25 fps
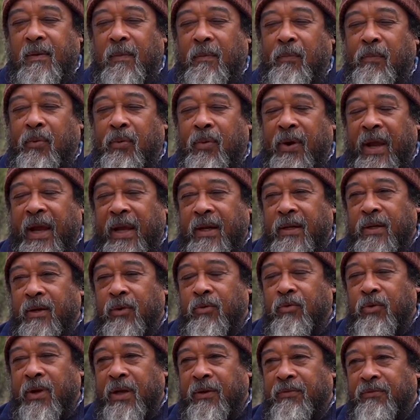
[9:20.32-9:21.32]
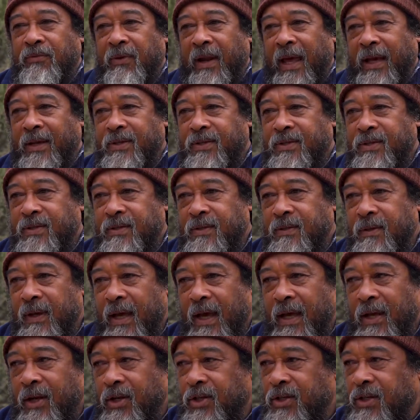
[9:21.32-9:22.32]
break the reflex
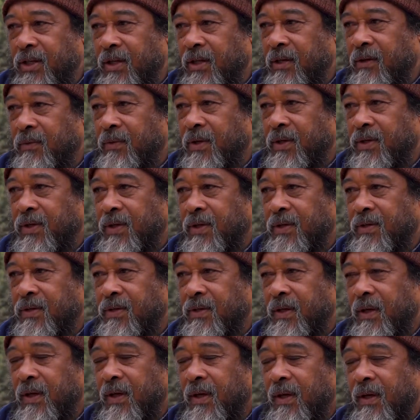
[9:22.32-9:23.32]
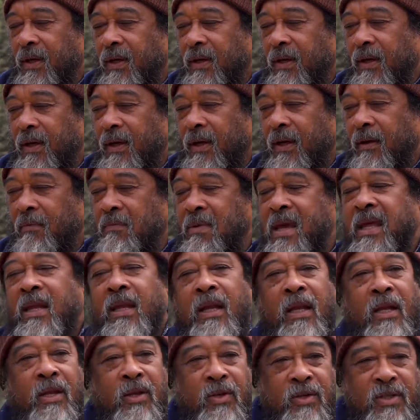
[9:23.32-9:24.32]
energy, which is
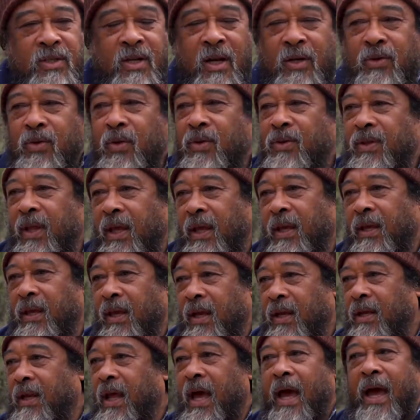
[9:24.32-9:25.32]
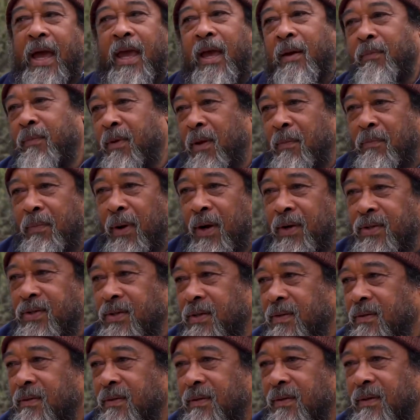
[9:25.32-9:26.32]
immediately you start to think in the I am the
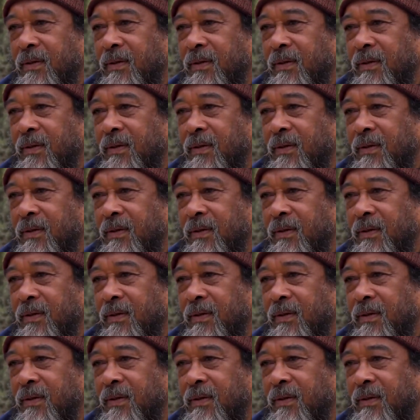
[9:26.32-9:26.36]
person